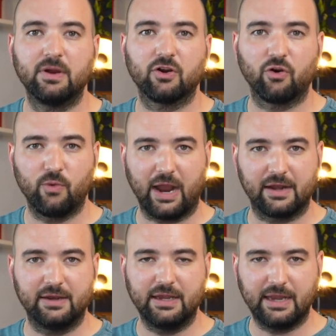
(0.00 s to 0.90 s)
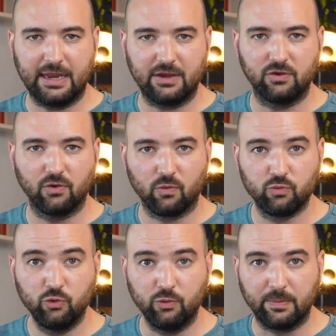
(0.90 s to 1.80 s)
correctly in your
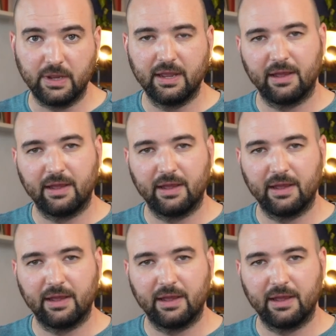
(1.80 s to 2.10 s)
room.